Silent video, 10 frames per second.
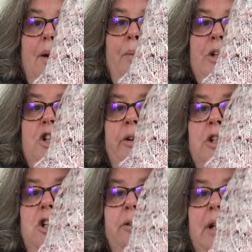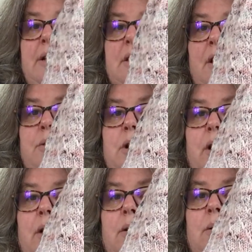When Jodie showed this, and I was
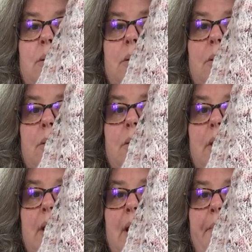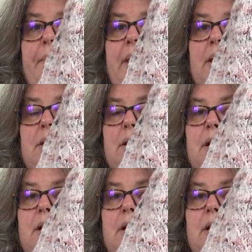like, oh yeah, that,